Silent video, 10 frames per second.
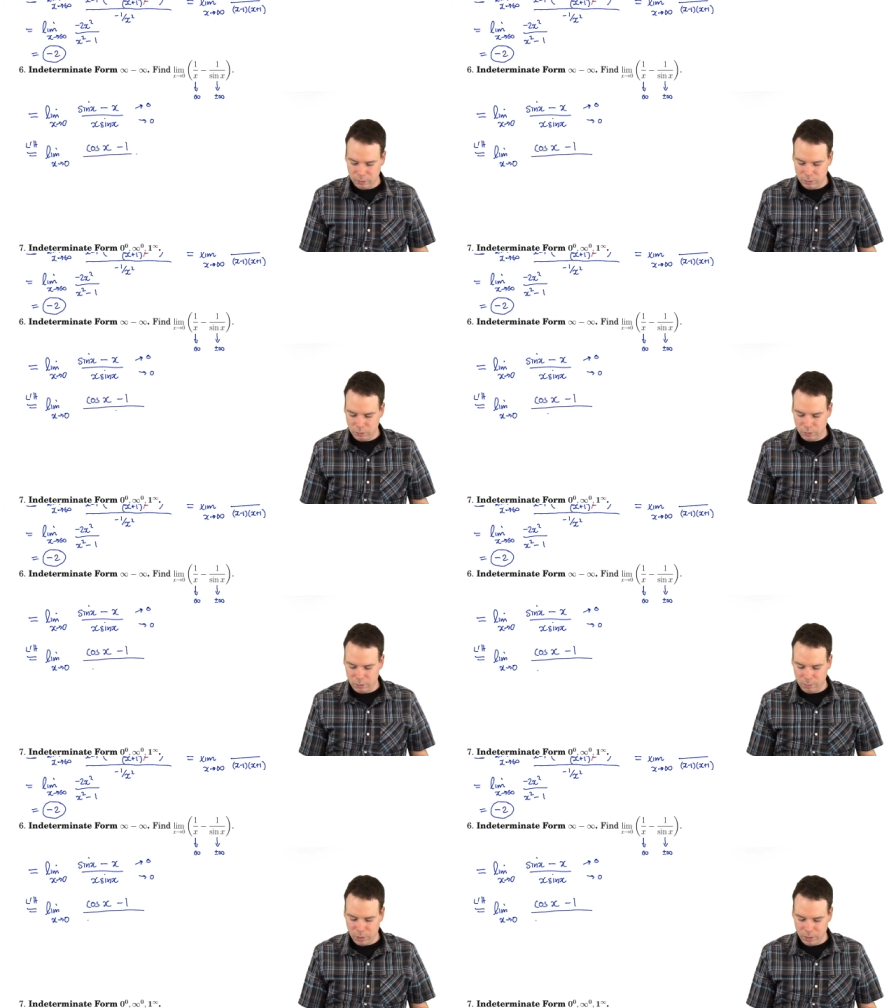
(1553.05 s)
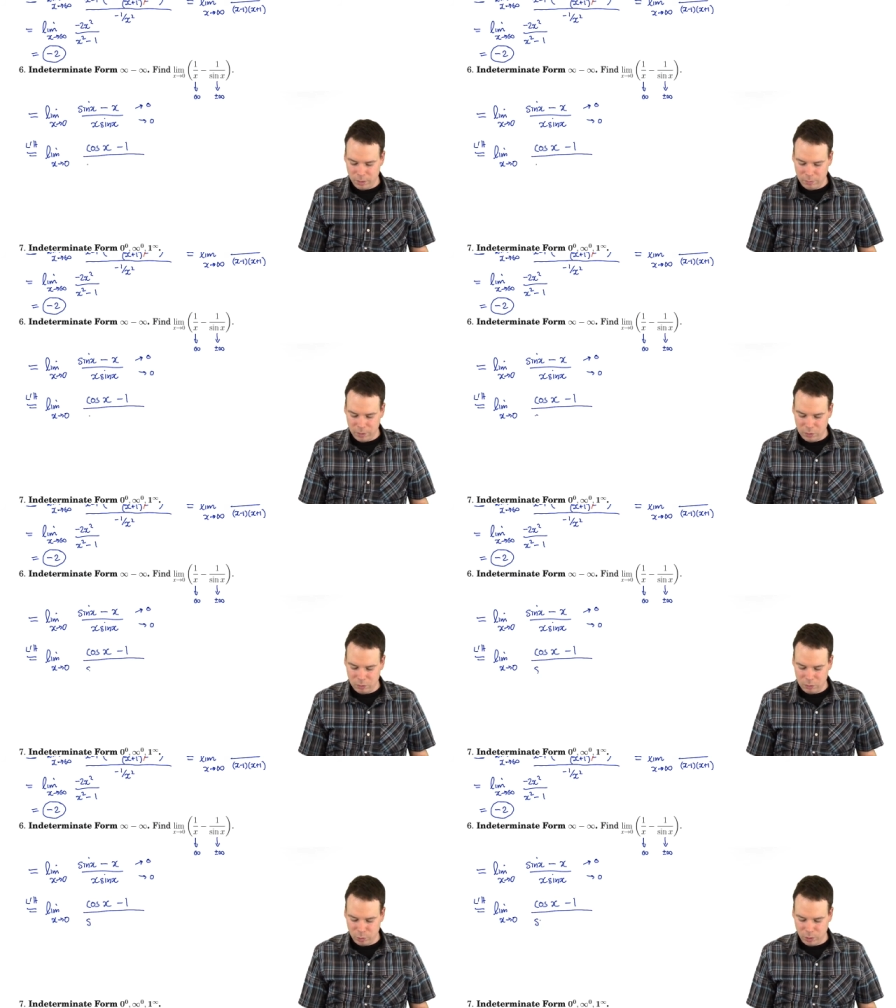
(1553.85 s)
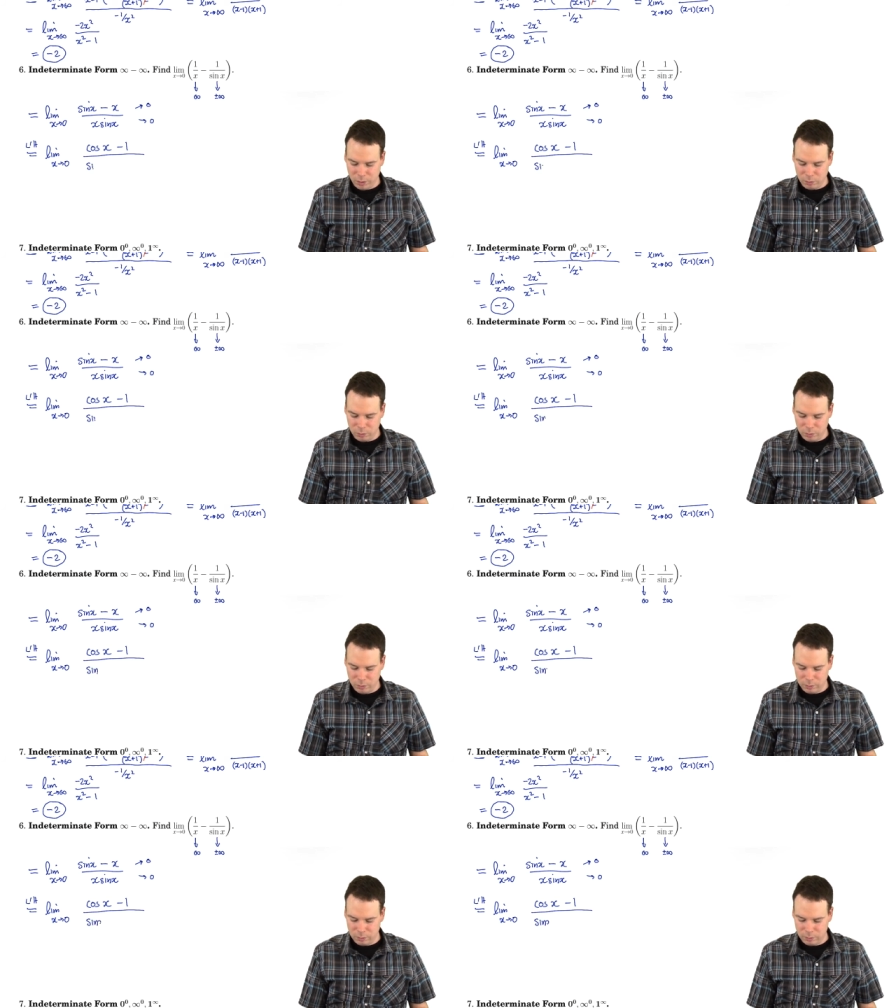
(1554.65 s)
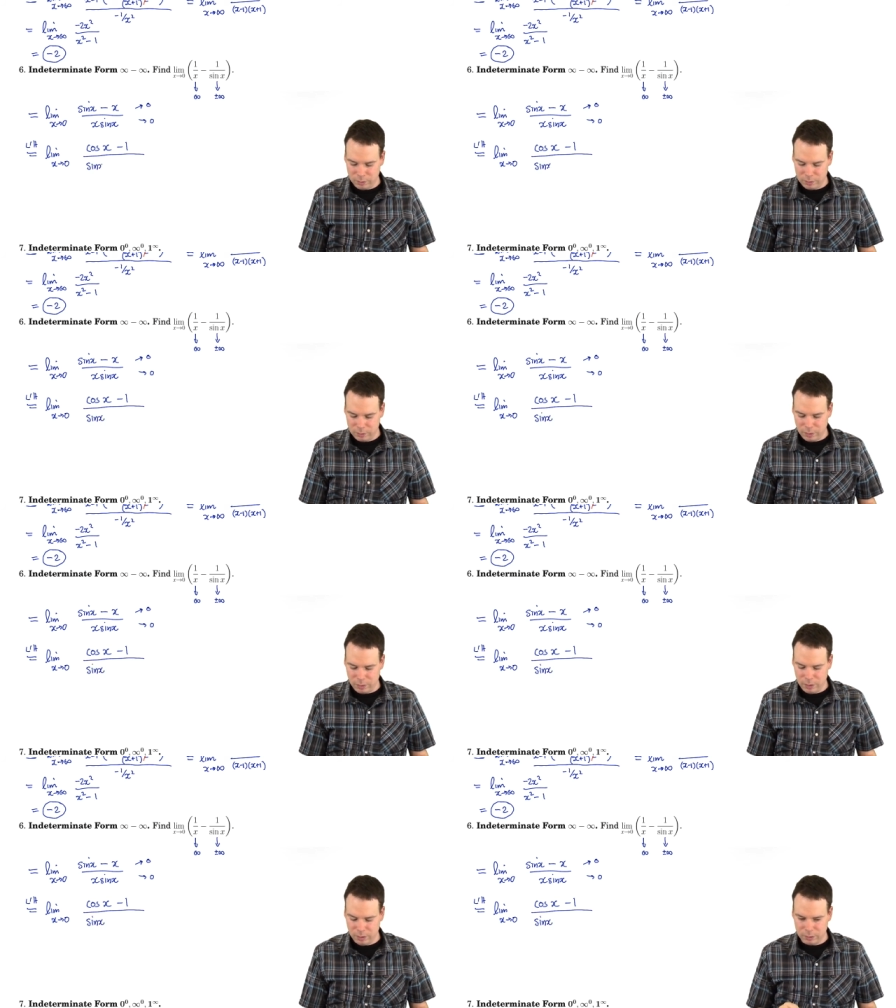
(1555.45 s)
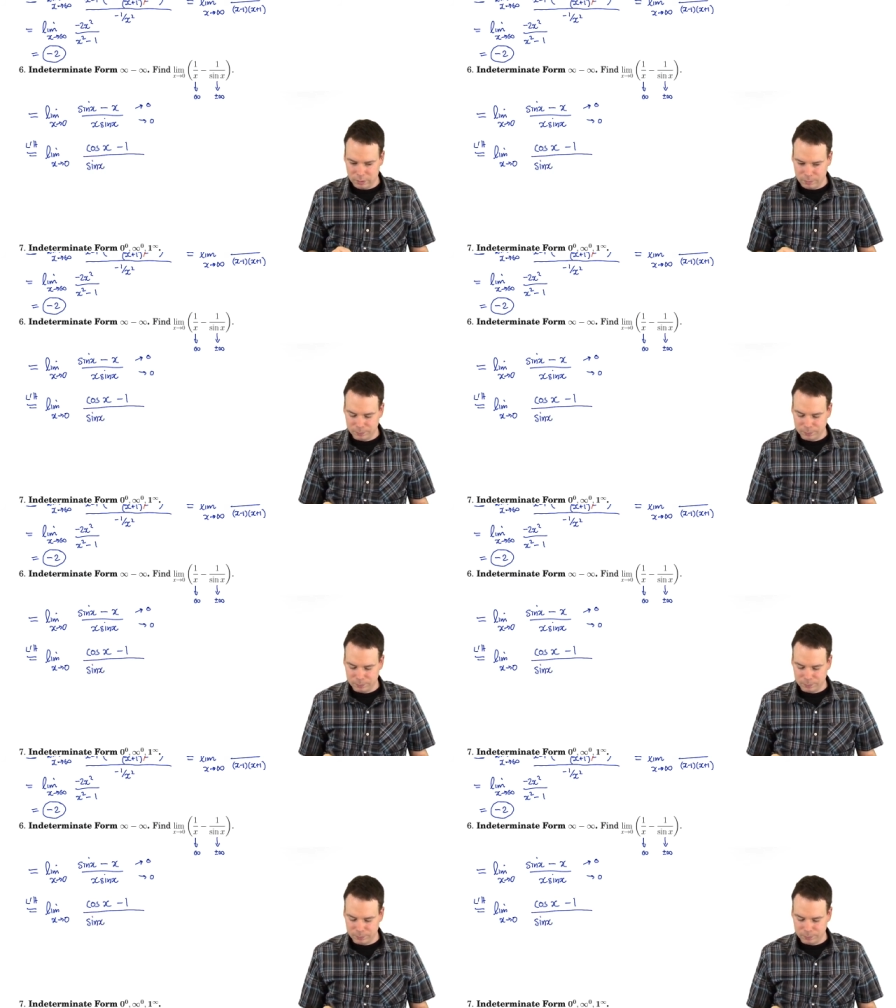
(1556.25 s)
Derivative of the bottom, I have to use the product rule, so that's sine x